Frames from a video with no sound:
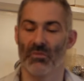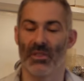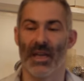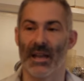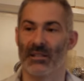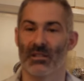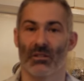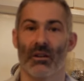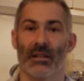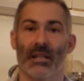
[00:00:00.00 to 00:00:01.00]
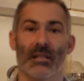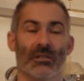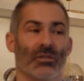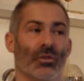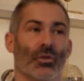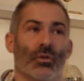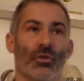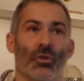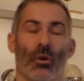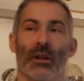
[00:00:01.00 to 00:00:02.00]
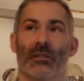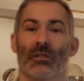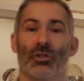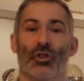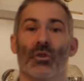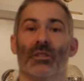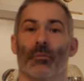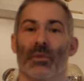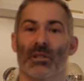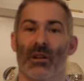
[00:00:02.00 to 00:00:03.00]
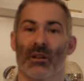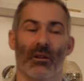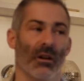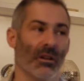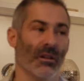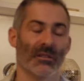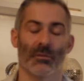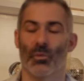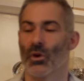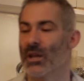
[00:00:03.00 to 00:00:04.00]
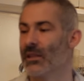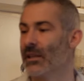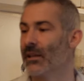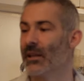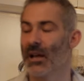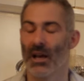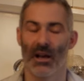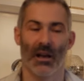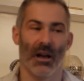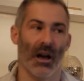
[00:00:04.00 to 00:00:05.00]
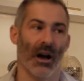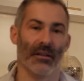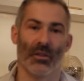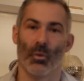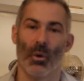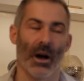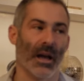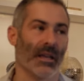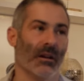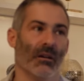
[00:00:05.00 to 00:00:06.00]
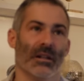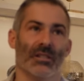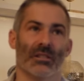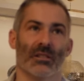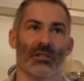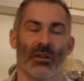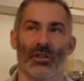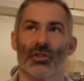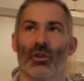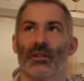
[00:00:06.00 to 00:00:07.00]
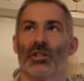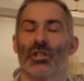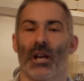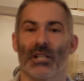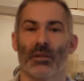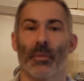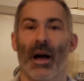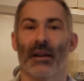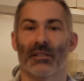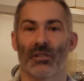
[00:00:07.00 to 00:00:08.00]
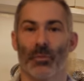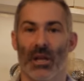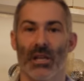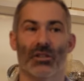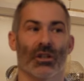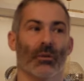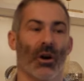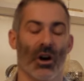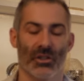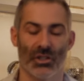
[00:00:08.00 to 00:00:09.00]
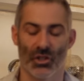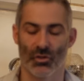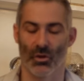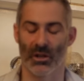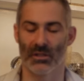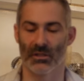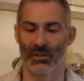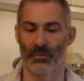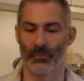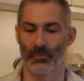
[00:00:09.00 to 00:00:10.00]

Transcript: then decided to try to do something. So, you know, I learned to breathe in another way. I just decided to try to change the pattern of speech. You know, I just tried to